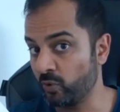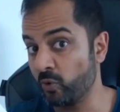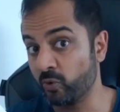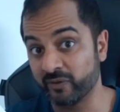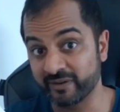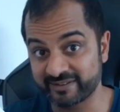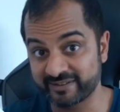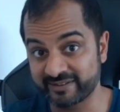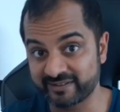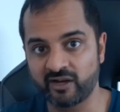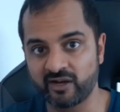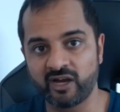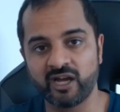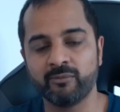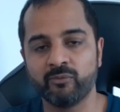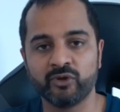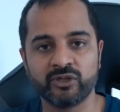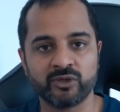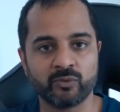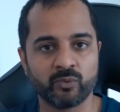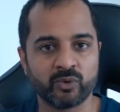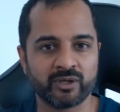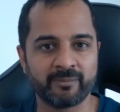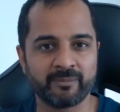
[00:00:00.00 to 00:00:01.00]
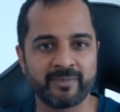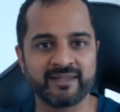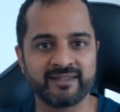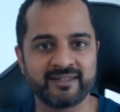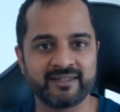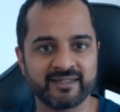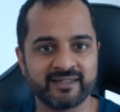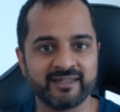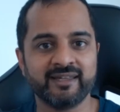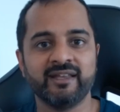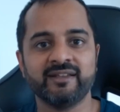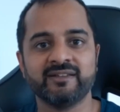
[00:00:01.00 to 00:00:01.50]
the time or you want to make
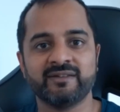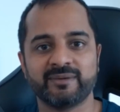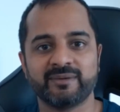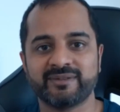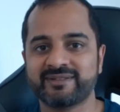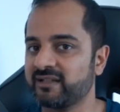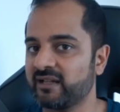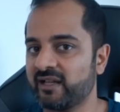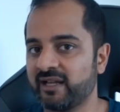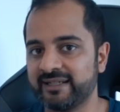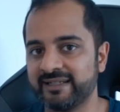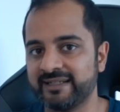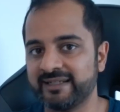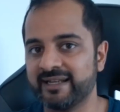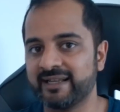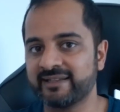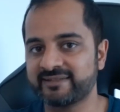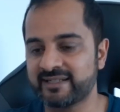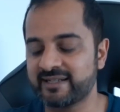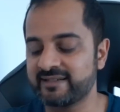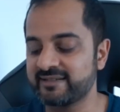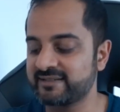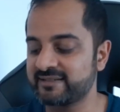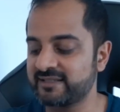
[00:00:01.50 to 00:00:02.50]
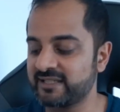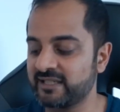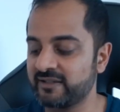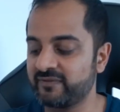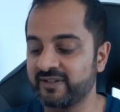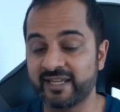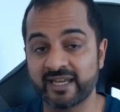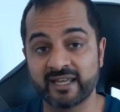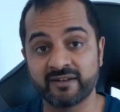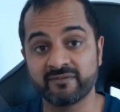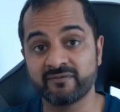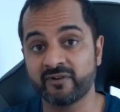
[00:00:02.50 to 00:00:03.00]
it so it's slightly less sensitive.
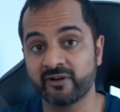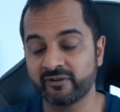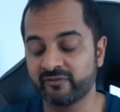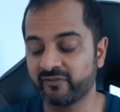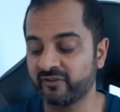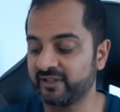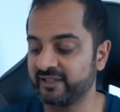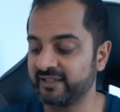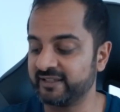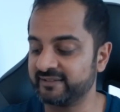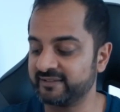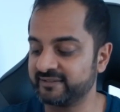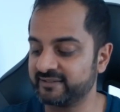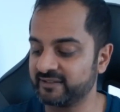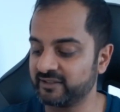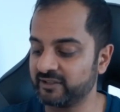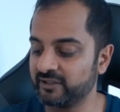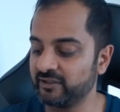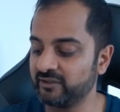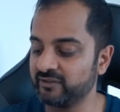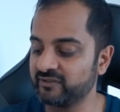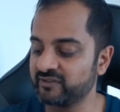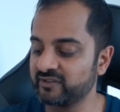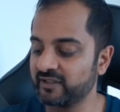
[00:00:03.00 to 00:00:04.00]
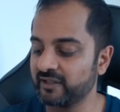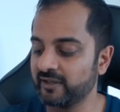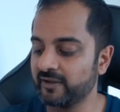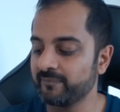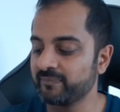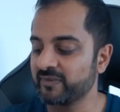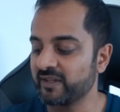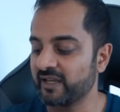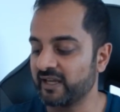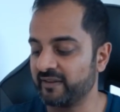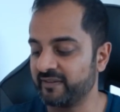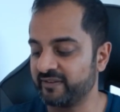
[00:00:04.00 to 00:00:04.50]
Again, very easy to use.
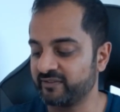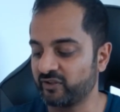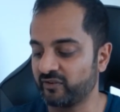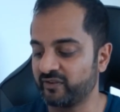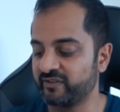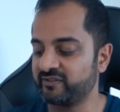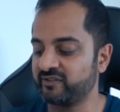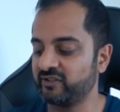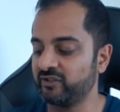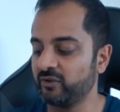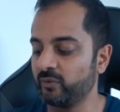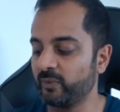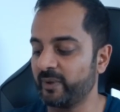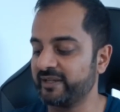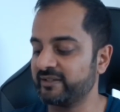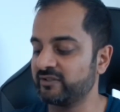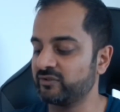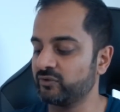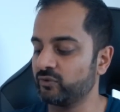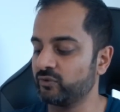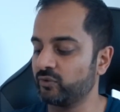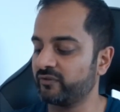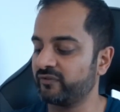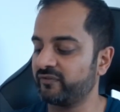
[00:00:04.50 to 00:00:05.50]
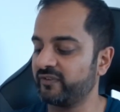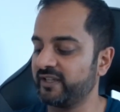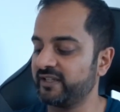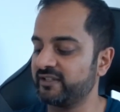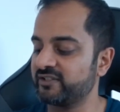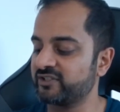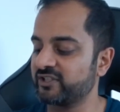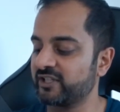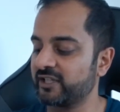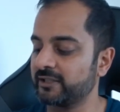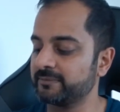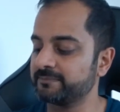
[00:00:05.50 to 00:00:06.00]
And it's got this two-way talk
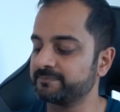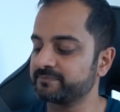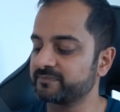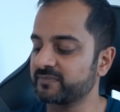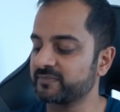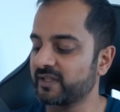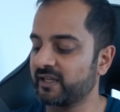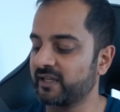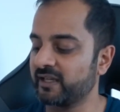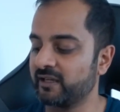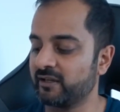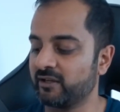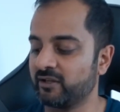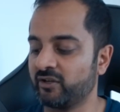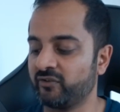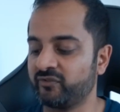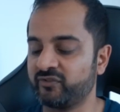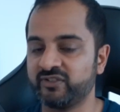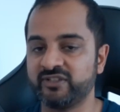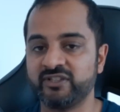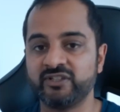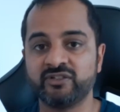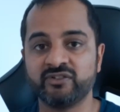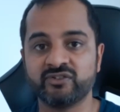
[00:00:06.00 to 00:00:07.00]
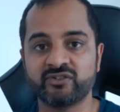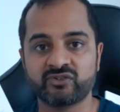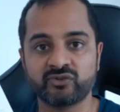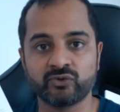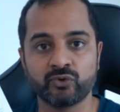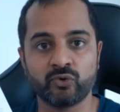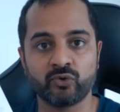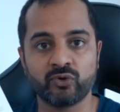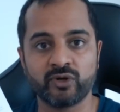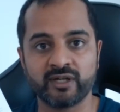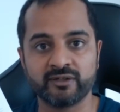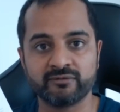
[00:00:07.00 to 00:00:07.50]
feature, and also you can
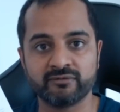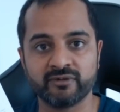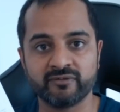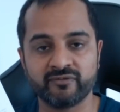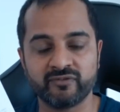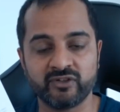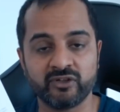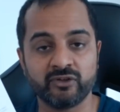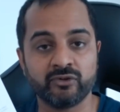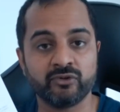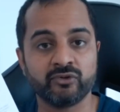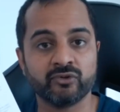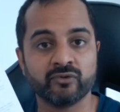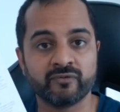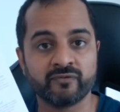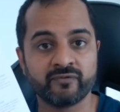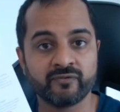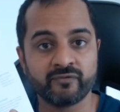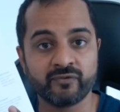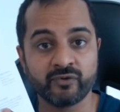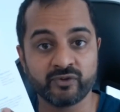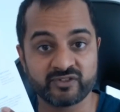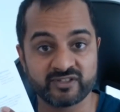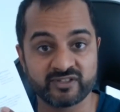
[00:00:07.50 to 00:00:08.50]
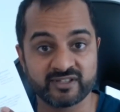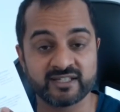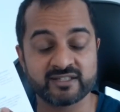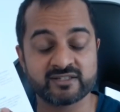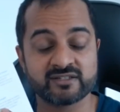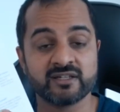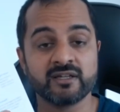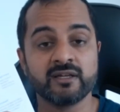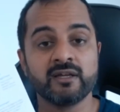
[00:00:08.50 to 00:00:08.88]
store and review your footage